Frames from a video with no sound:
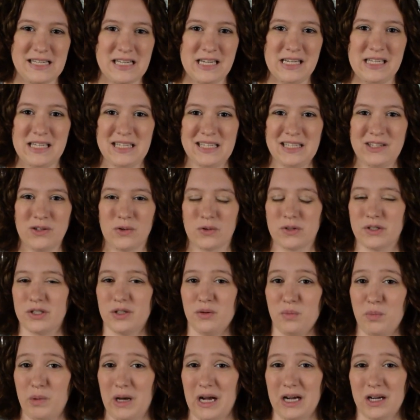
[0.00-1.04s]
tea or
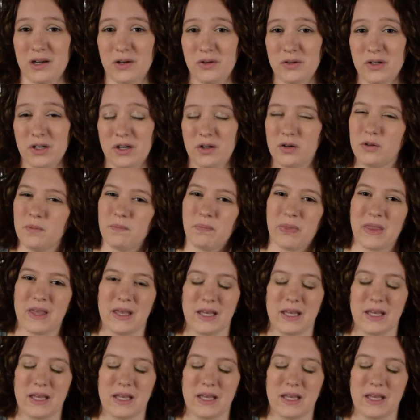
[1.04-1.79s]
tobacco note.